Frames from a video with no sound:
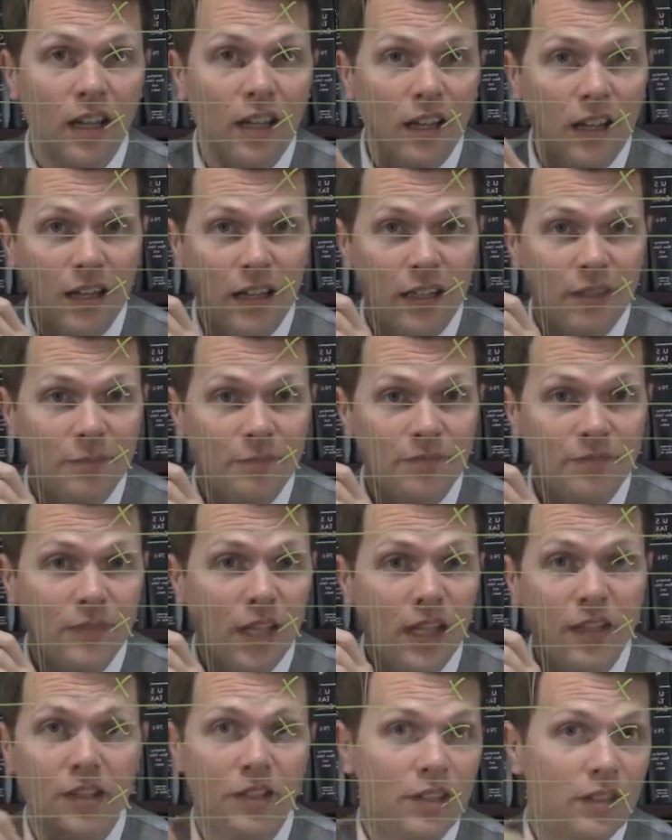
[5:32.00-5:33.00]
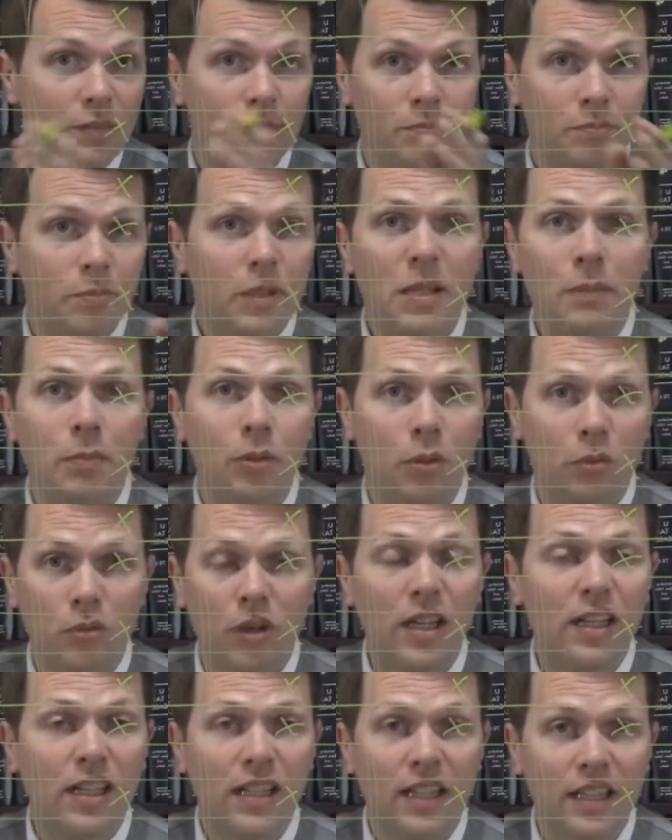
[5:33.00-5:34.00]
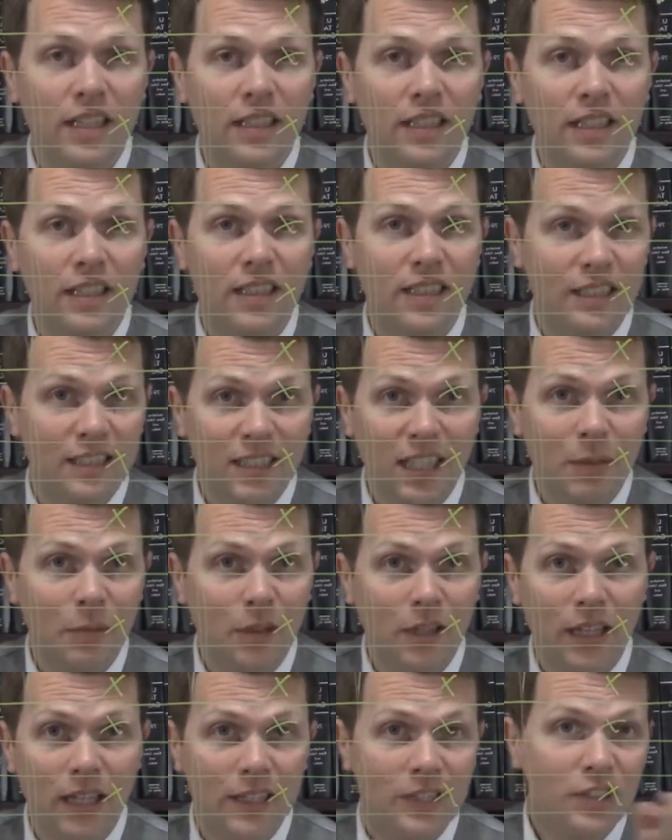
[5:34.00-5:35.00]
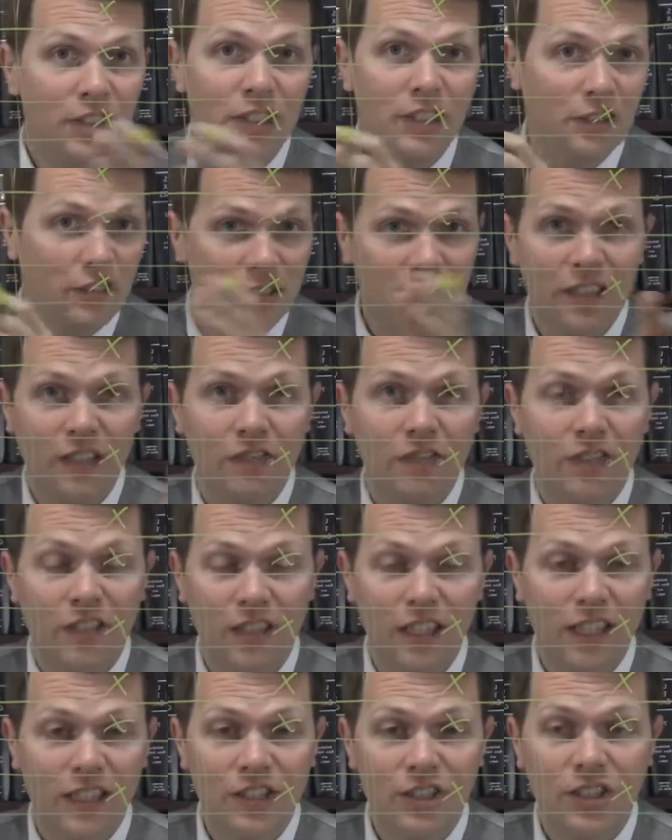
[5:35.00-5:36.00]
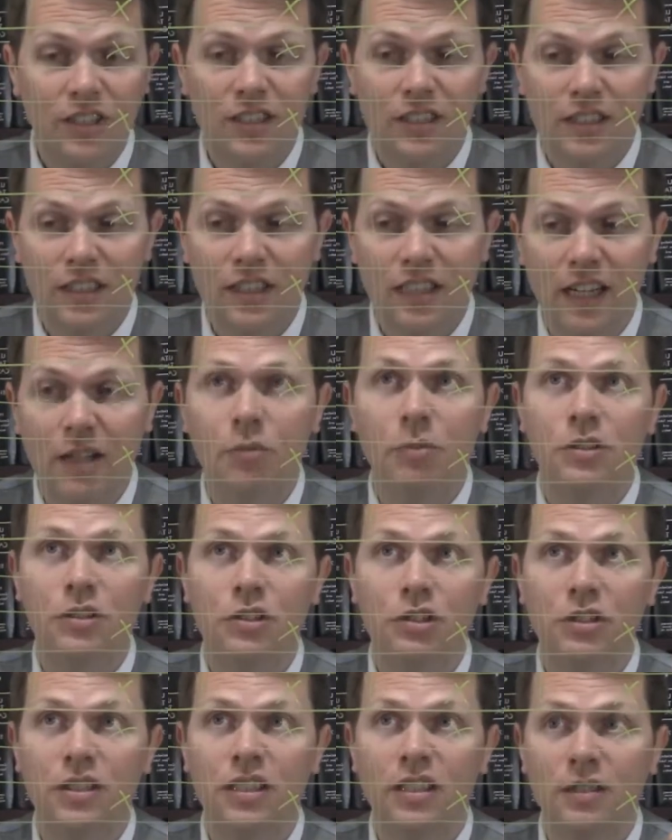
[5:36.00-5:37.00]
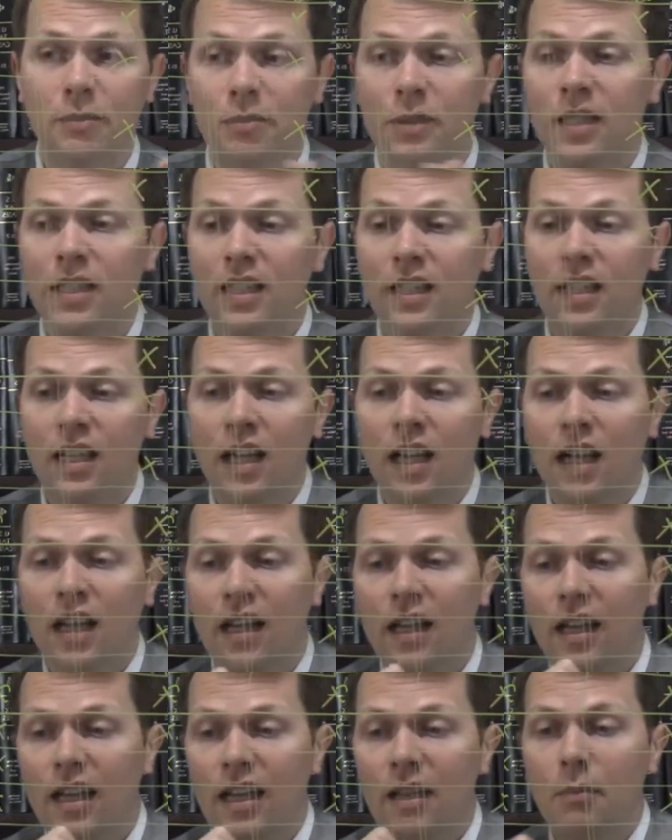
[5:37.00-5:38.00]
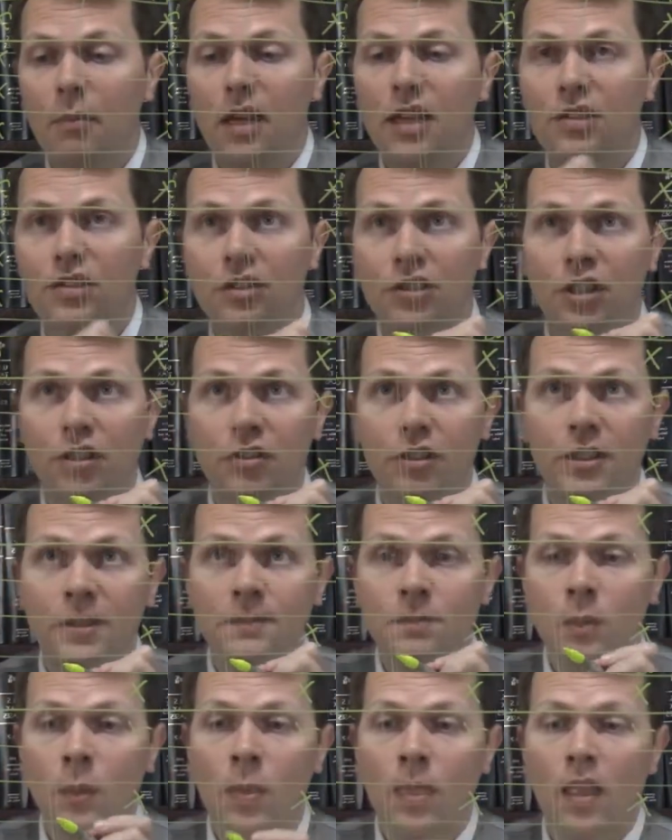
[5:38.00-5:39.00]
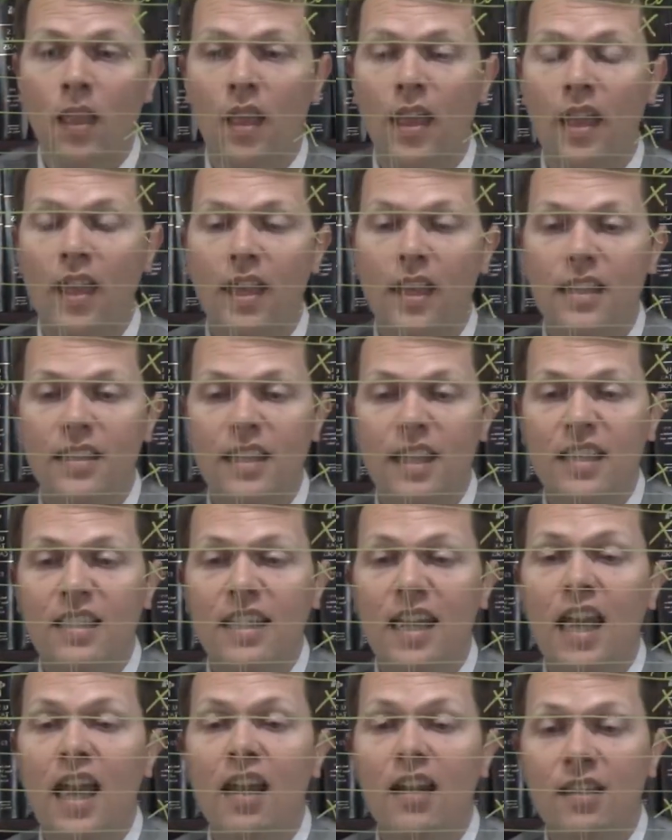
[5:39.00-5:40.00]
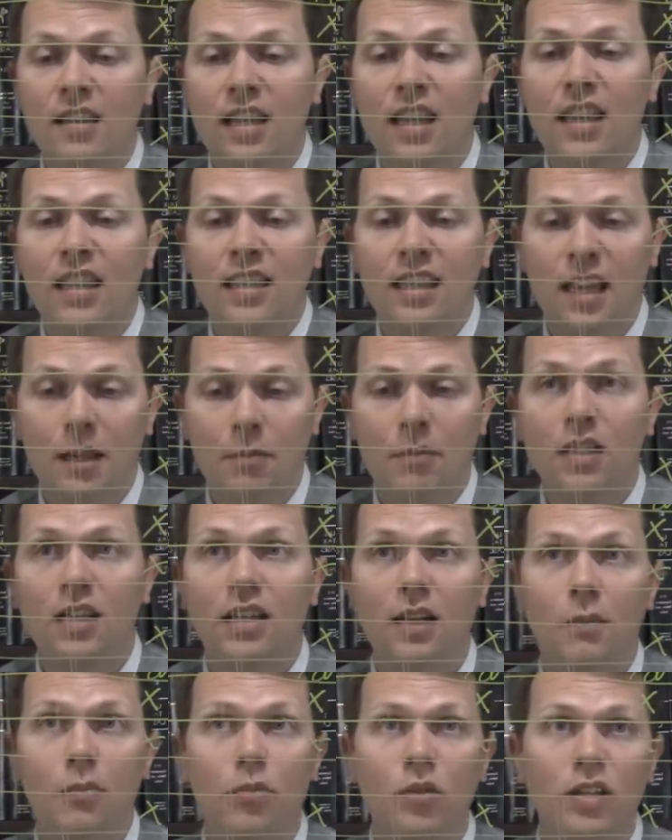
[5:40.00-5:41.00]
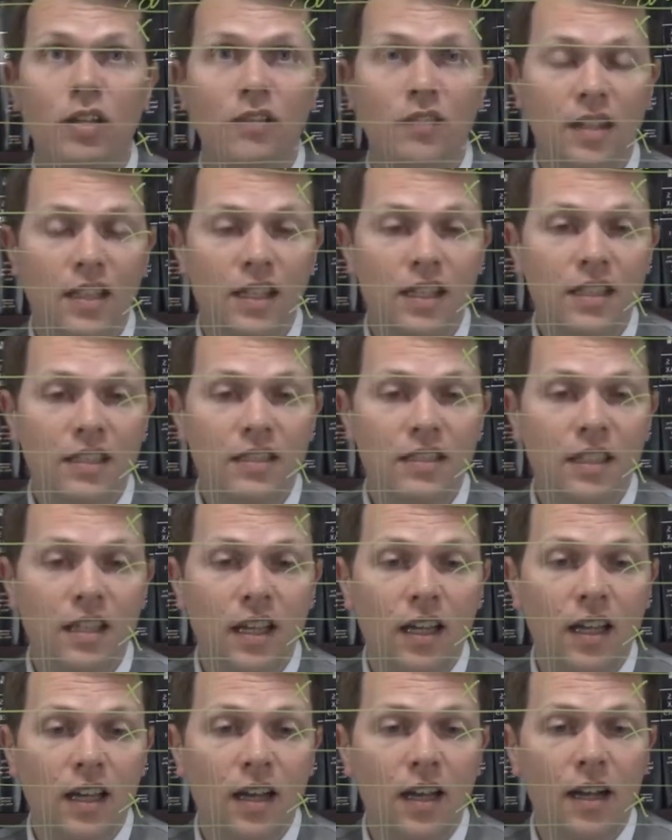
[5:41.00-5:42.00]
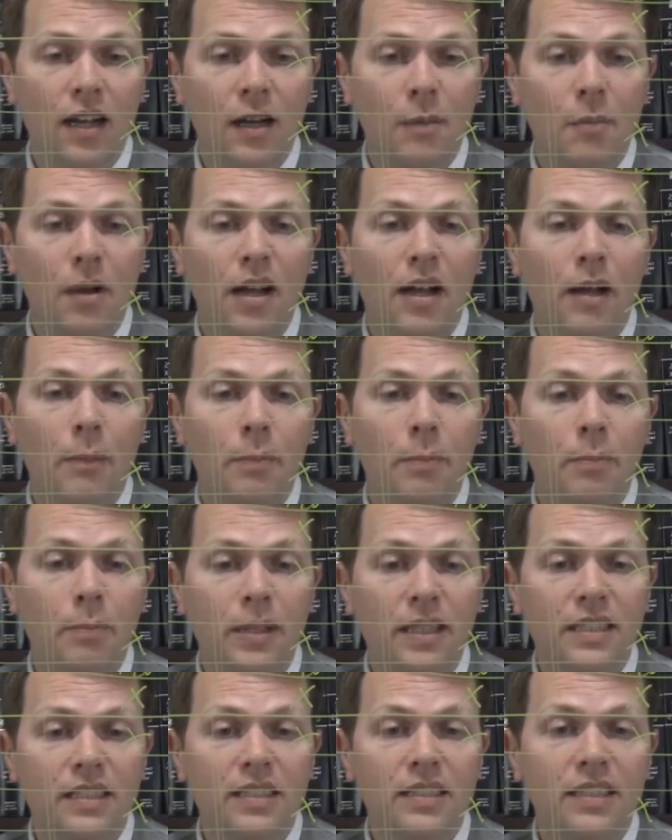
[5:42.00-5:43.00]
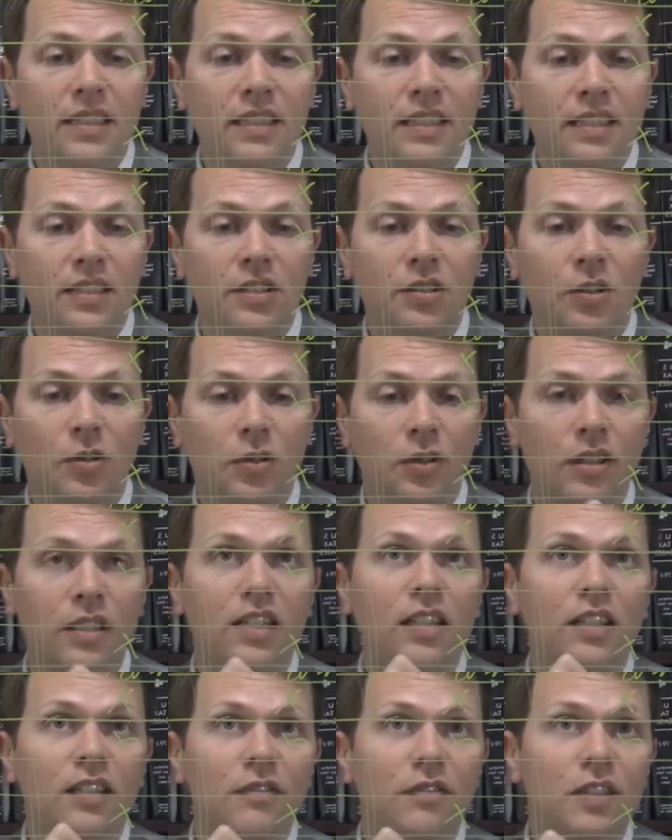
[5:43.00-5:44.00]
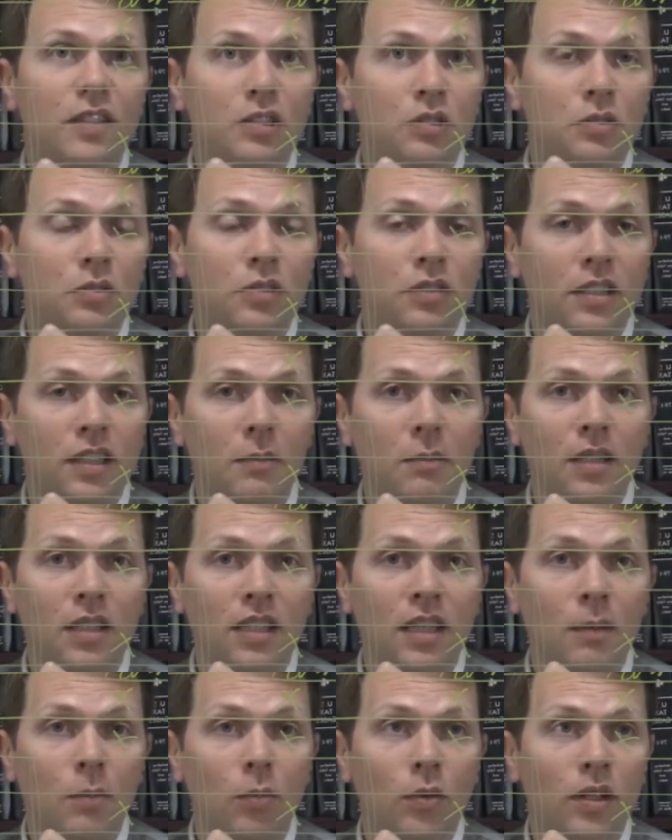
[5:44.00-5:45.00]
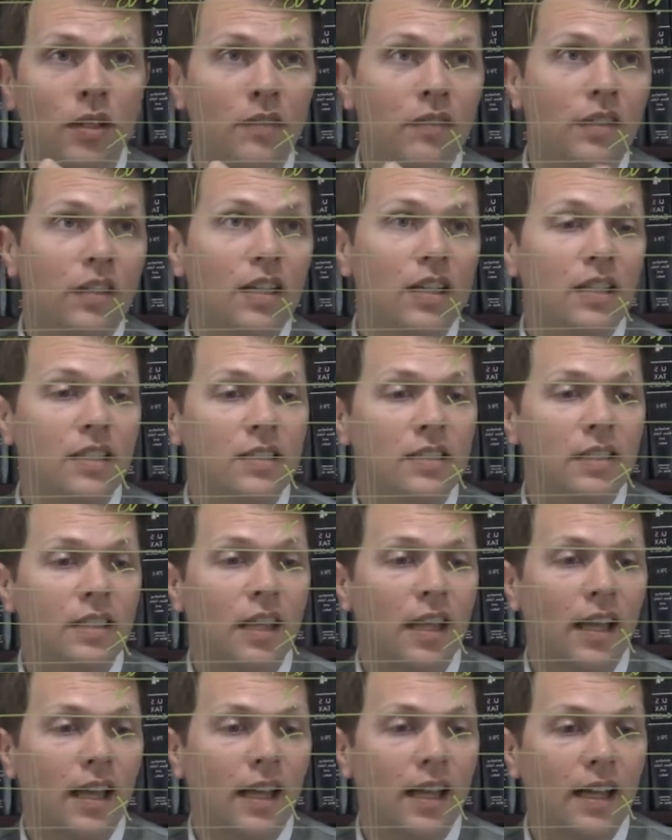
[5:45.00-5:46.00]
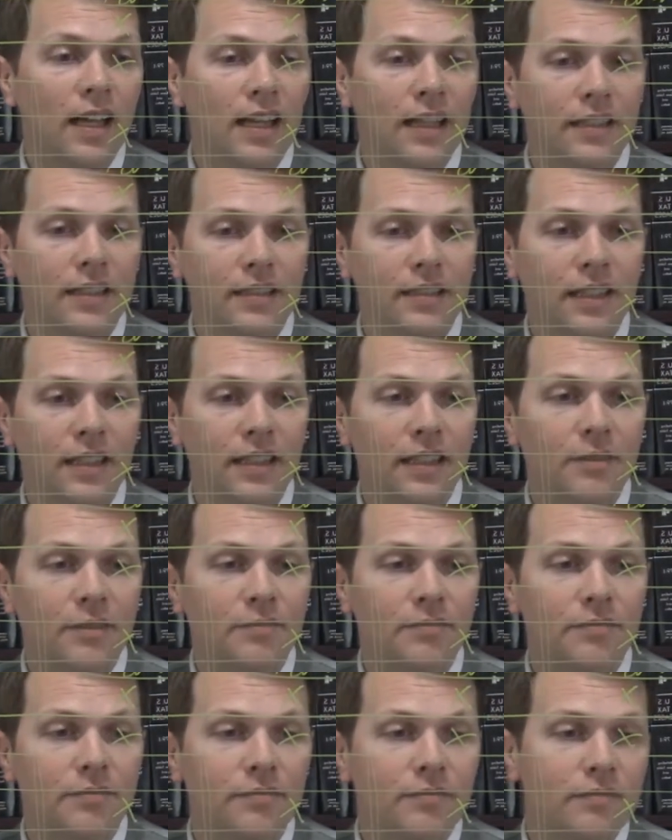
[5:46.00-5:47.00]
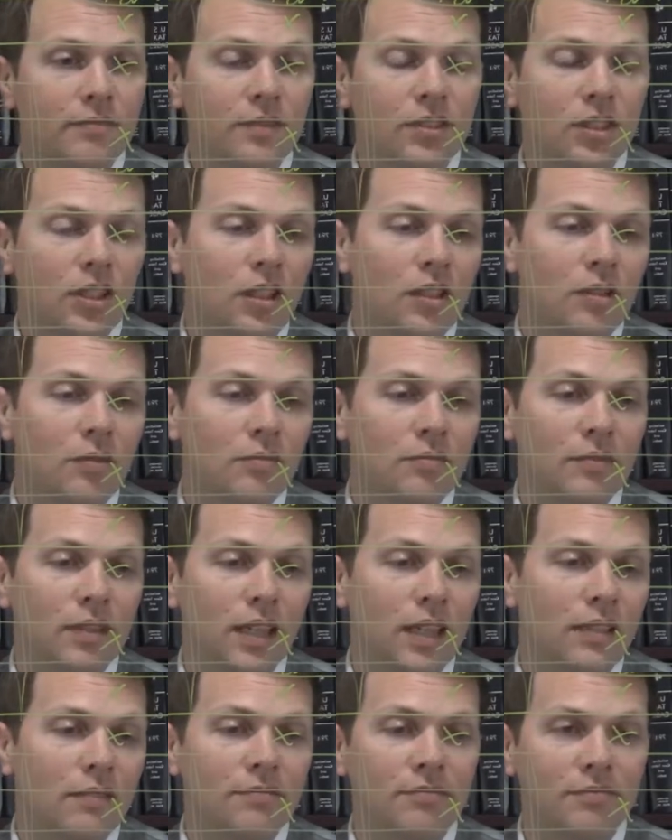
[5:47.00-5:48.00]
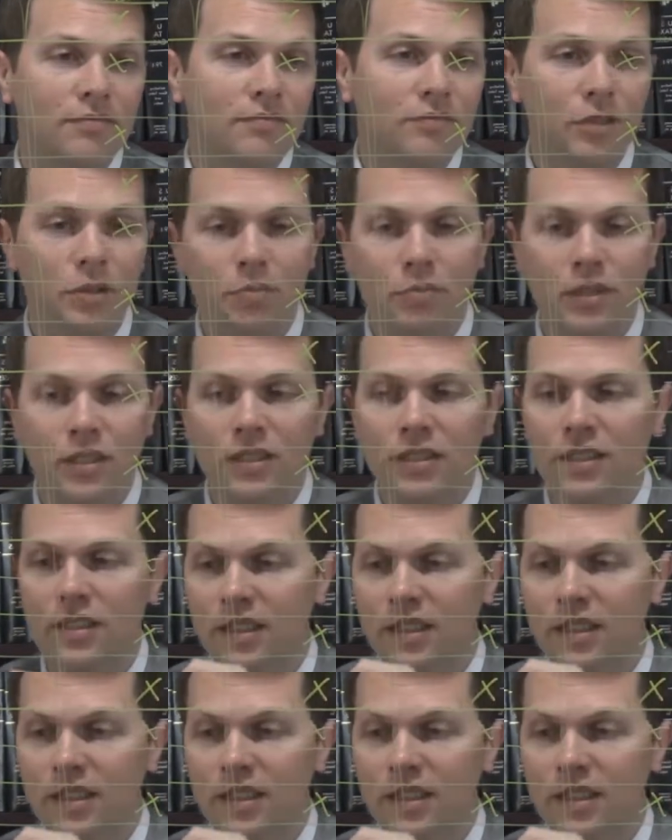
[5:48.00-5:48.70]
other people running in the same election or in different elections, then I would trigger being a major donor. And a candidate can become one of these. A business or an individual can become one of these, and so that would put us in